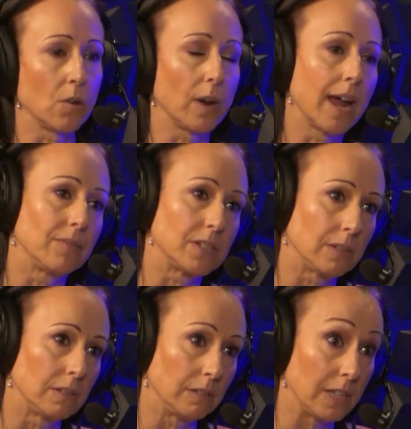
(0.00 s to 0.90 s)
I don't have
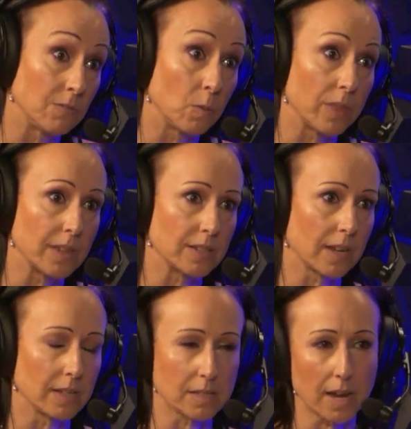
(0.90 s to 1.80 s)
to live with
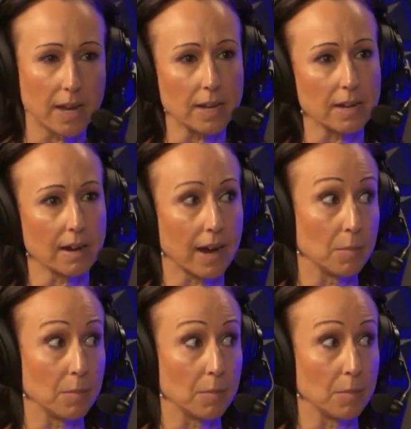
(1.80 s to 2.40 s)
this anxiety.